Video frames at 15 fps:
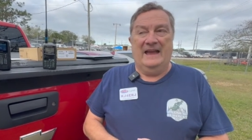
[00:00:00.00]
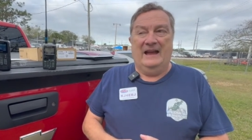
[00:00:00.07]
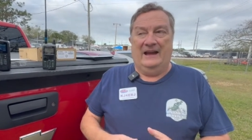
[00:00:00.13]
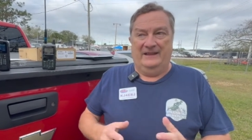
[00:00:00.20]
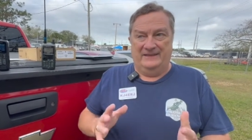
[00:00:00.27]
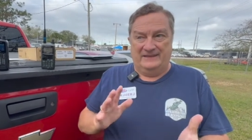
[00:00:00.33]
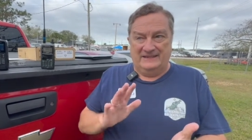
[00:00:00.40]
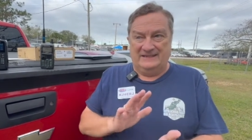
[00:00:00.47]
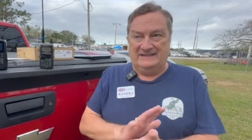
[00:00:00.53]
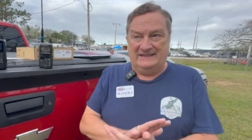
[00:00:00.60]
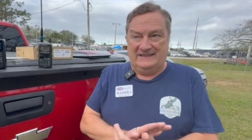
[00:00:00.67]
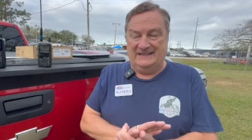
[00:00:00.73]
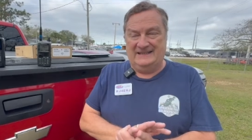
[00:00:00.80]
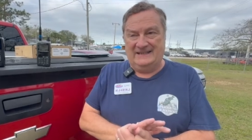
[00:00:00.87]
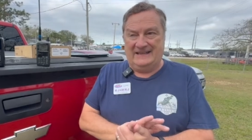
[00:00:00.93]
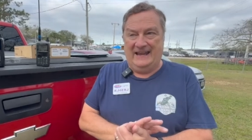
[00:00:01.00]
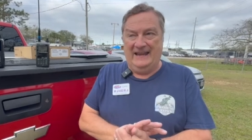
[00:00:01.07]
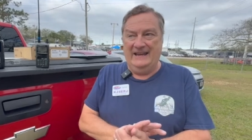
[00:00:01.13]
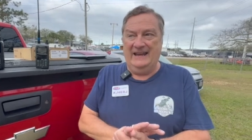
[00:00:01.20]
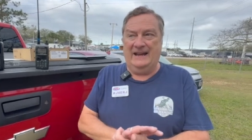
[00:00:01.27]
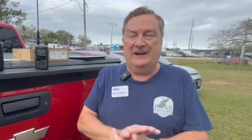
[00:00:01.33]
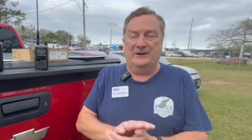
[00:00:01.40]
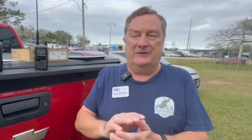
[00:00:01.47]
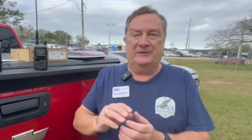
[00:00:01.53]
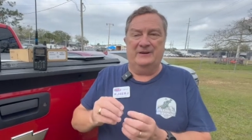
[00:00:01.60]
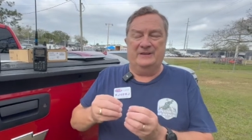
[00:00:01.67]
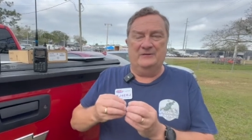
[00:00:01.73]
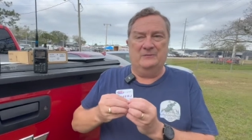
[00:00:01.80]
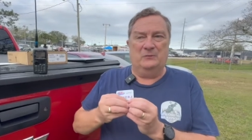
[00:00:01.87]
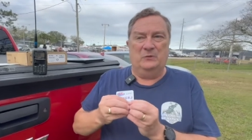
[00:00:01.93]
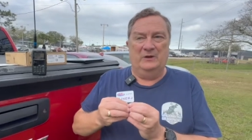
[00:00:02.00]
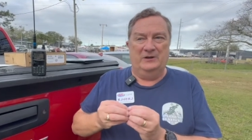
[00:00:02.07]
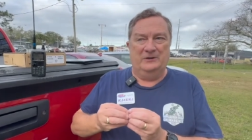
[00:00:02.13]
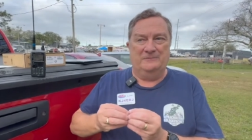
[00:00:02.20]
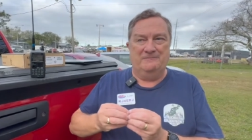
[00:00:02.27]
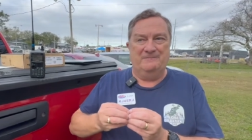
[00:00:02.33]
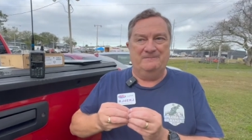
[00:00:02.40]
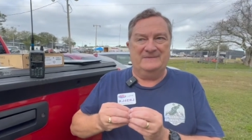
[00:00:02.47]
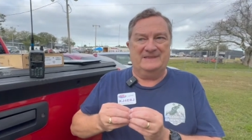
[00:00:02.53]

uh, the the decay algorithm will,